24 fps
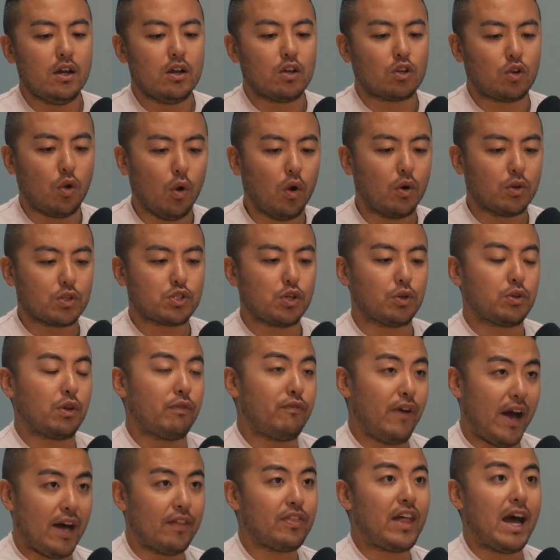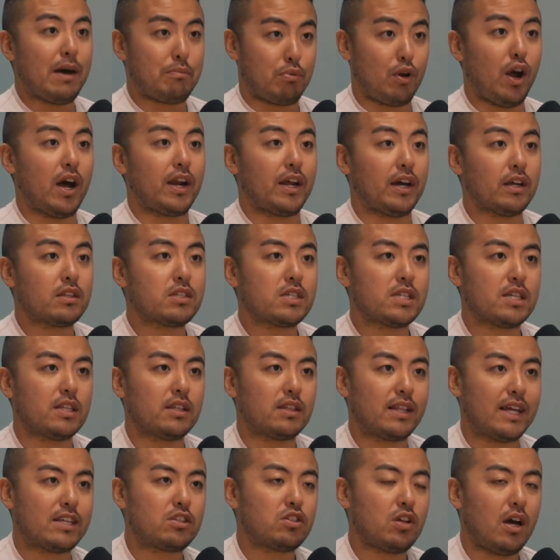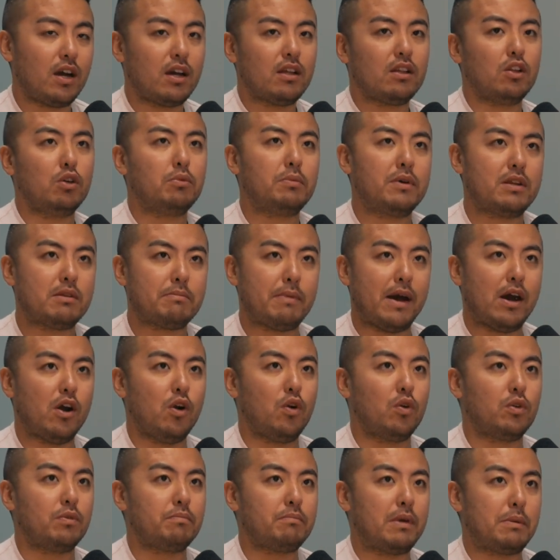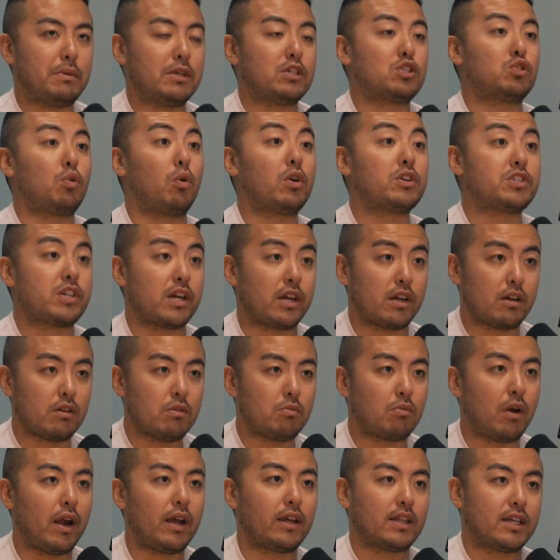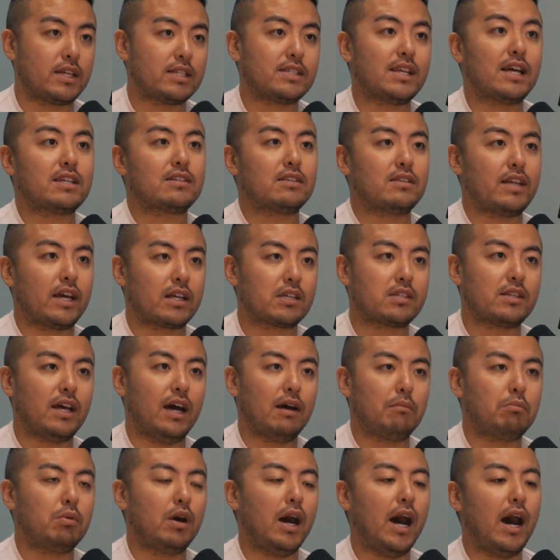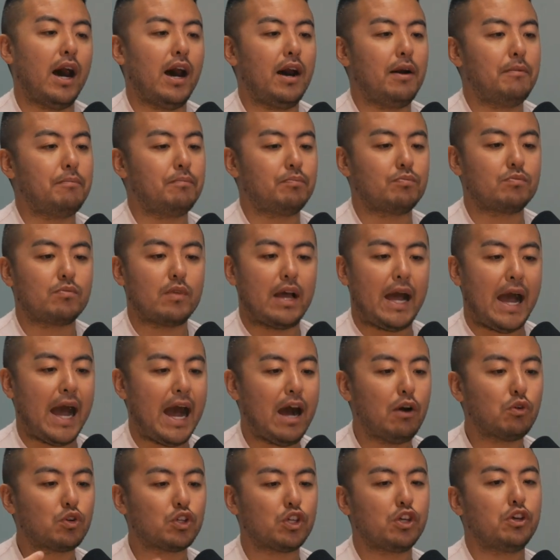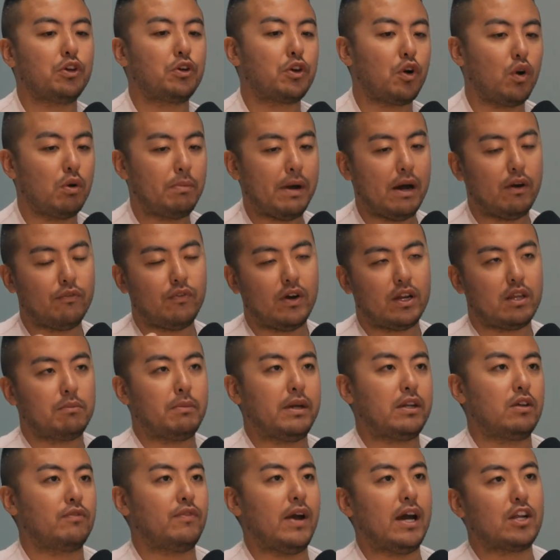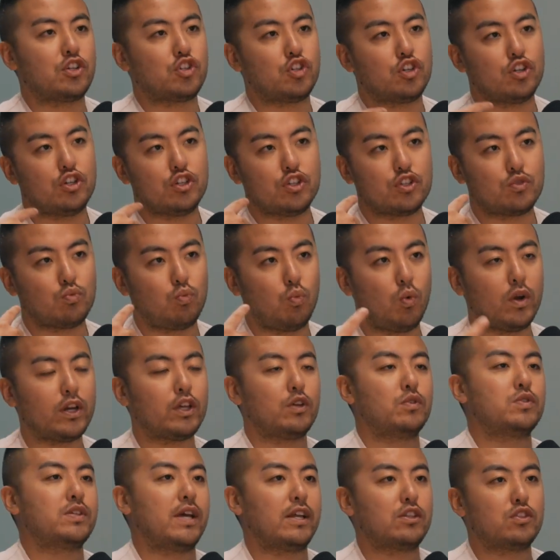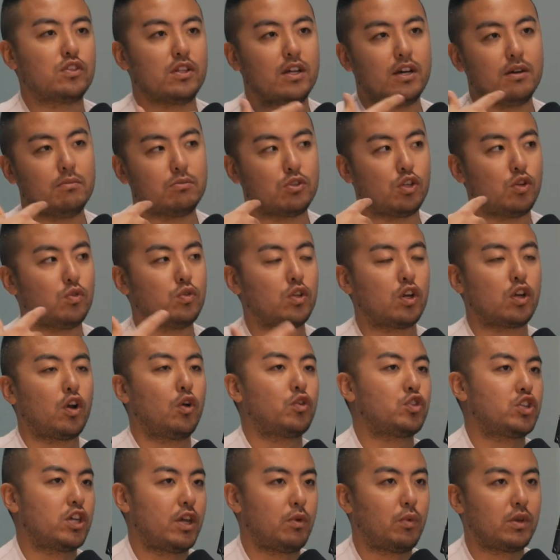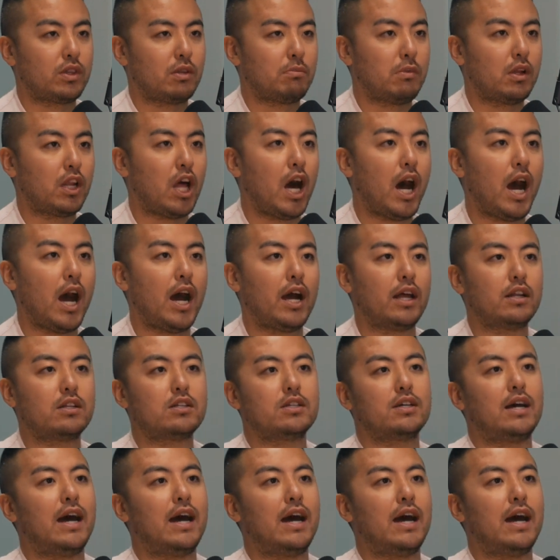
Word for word: Cool. So you found that product. Let's talk a little bit about maybe sourcing, right? Because that's the next step. How do you go about finding manufacturers? What do you say to them? Do you negotiate with them a lot?